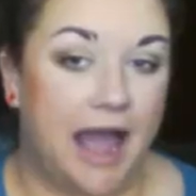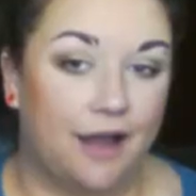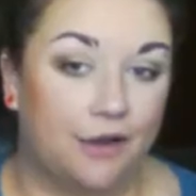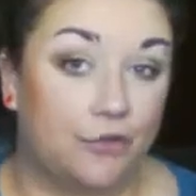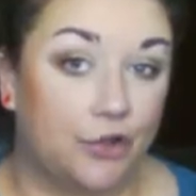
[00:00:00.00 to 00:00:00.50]

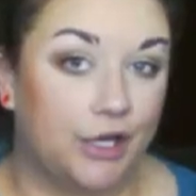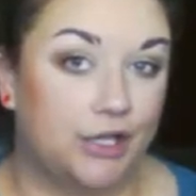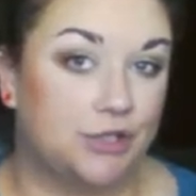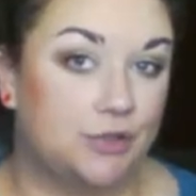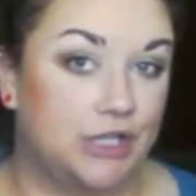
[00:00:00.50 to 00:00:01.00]
Out of
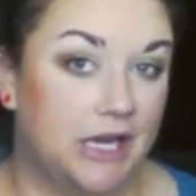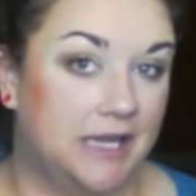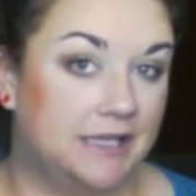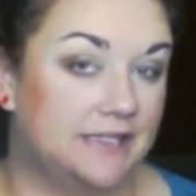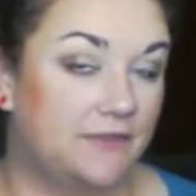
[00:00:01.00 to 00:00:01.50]
32
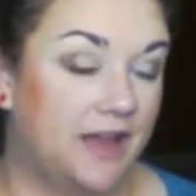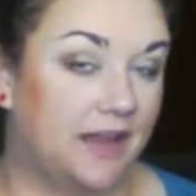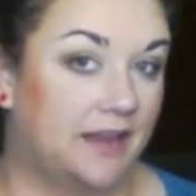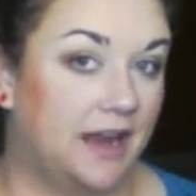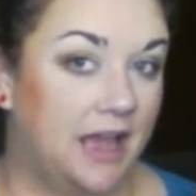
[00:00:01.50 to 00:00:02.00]
shades, the
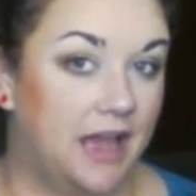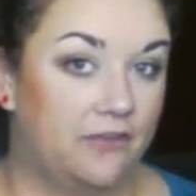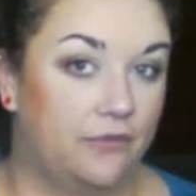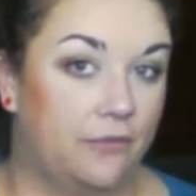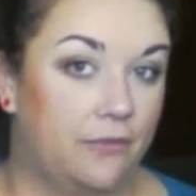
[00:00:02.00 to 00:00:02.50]
fact that I
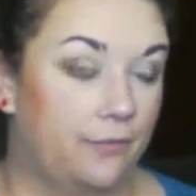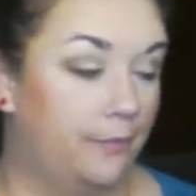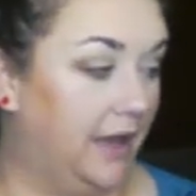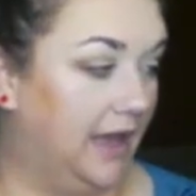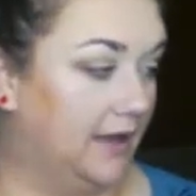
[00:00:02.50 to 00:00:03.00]
have
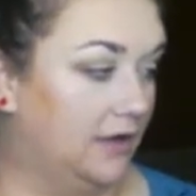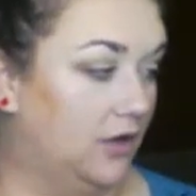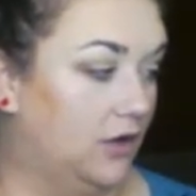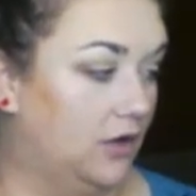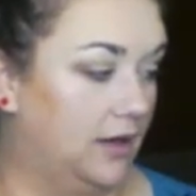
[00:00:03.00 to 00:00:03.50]
Pan
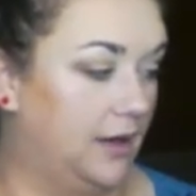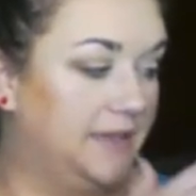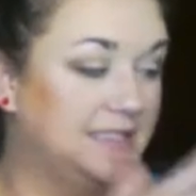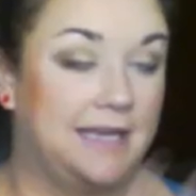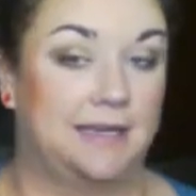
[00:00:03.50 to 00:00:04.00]

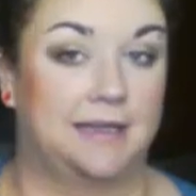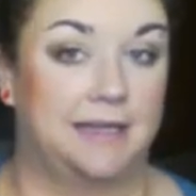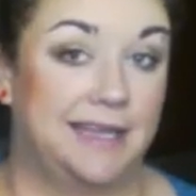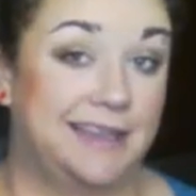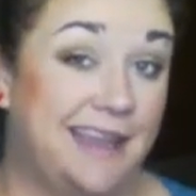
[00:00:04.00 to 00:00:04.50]
on,
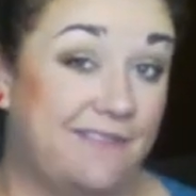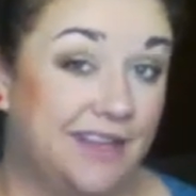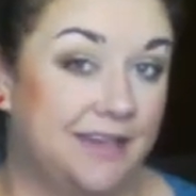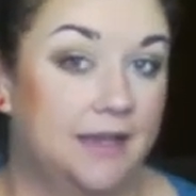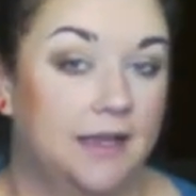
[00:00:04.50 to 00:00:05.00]
technically
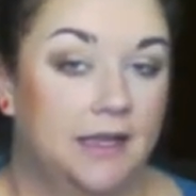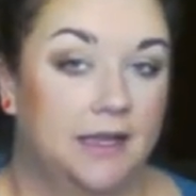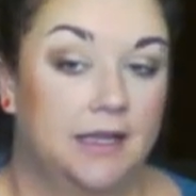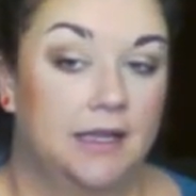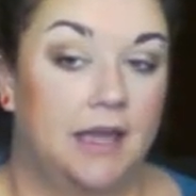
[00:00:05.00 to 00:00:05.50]
11,
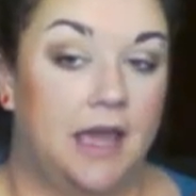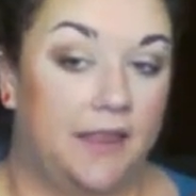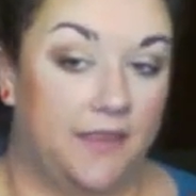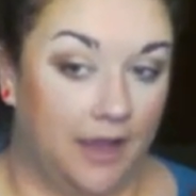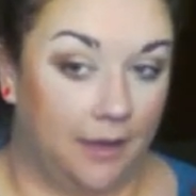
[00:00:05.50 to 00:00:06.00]
I
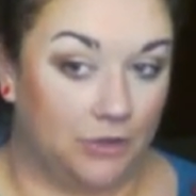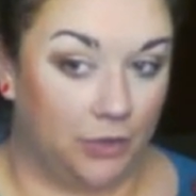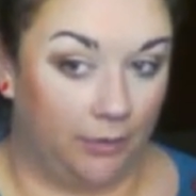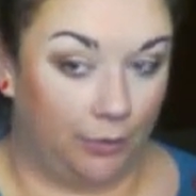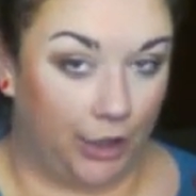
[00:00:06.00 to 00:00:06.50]
think I'm
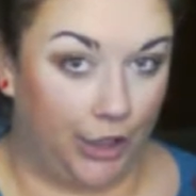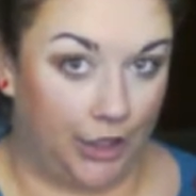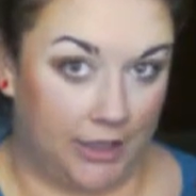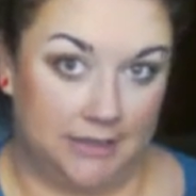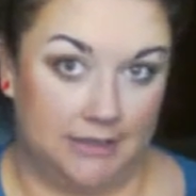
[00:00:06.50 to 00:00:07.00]
doing pretty
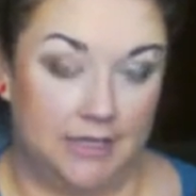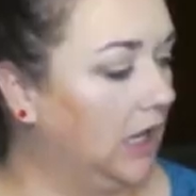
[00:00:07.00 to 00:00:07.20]
good.